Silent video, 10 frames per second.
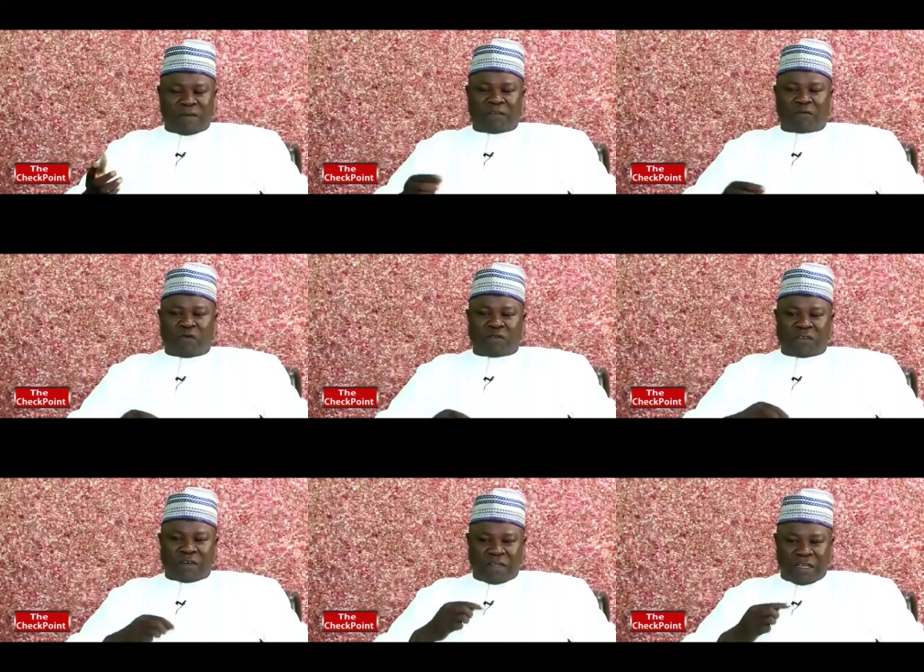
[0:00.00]
This
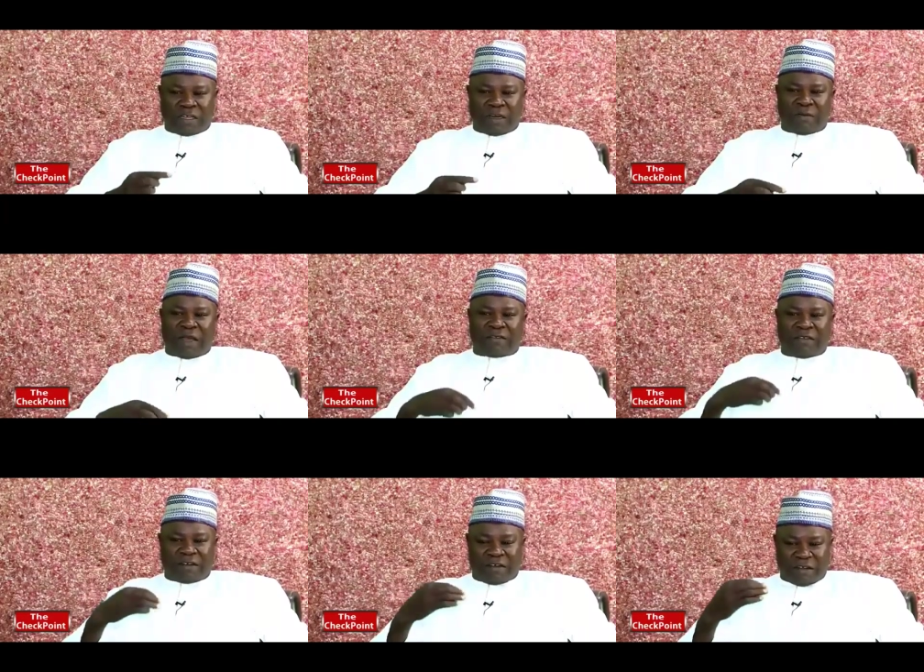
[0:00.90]
was created by
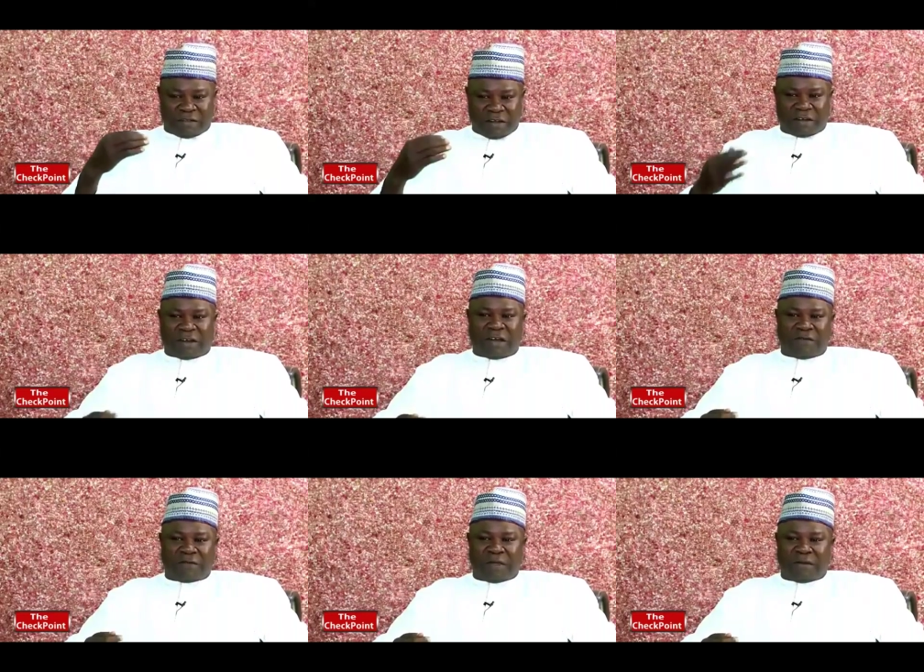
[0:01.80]
the central
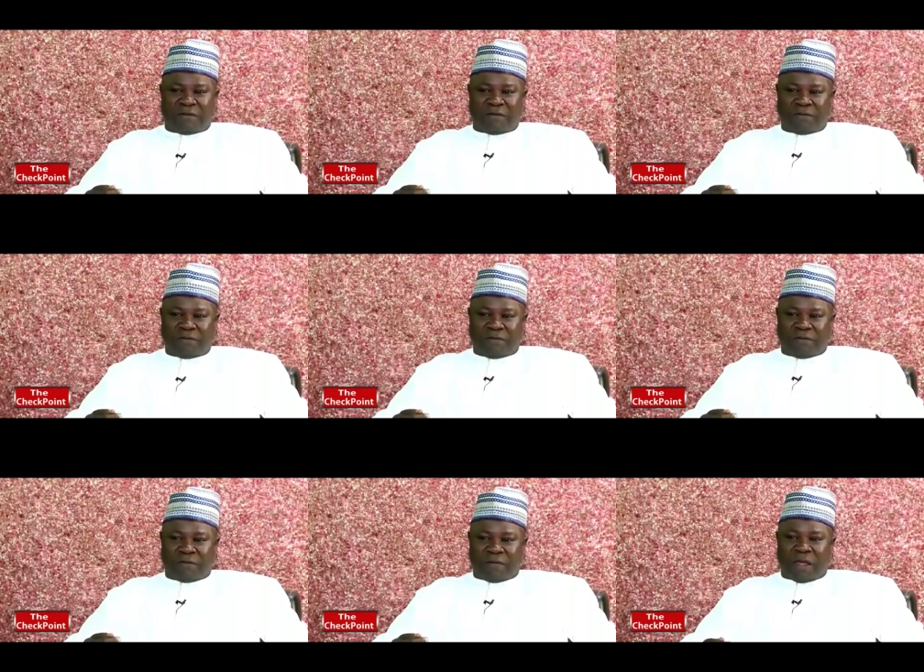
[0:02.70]
government
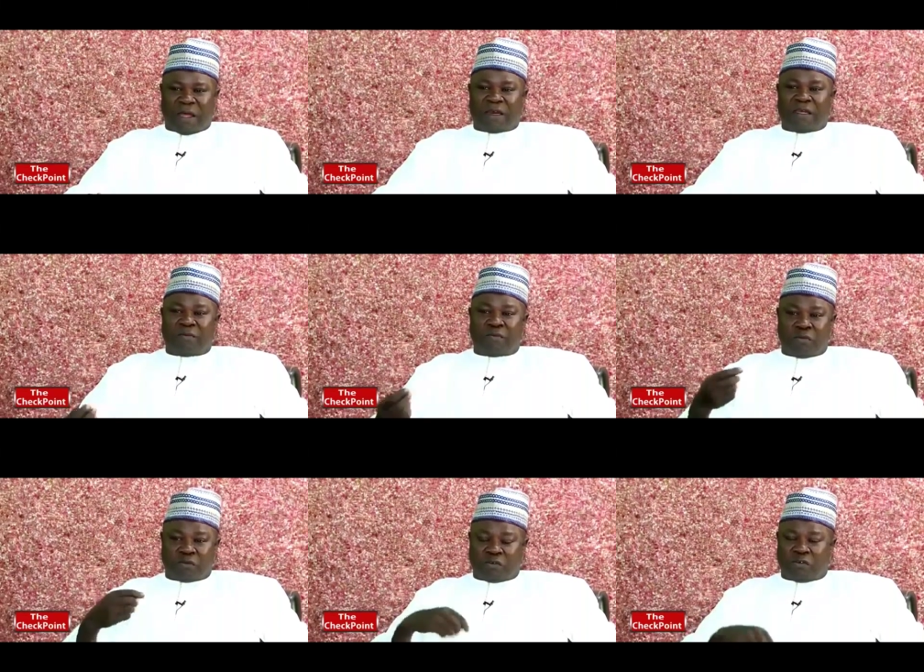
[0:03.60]
and
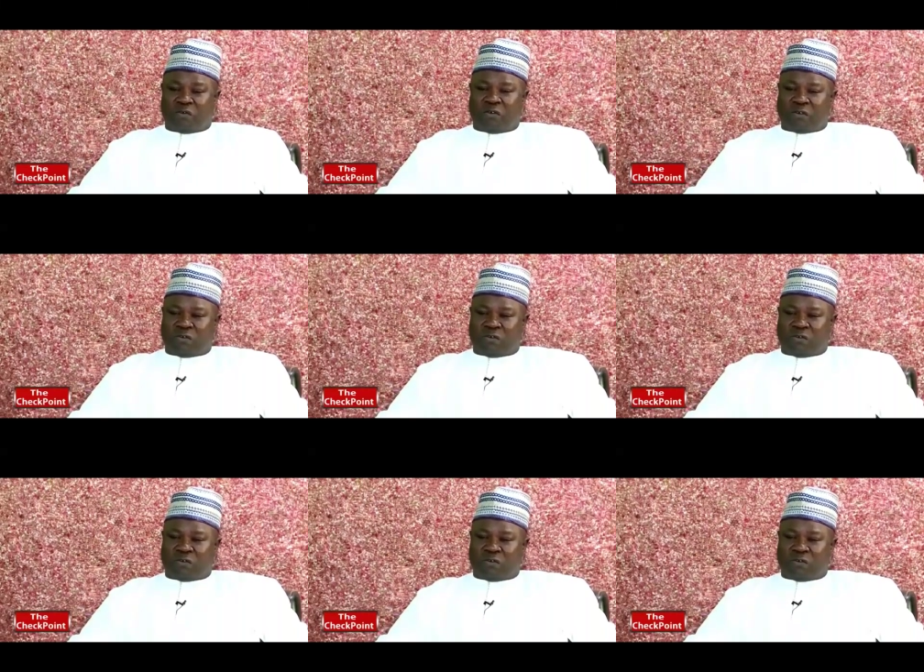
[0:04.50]
imposed onto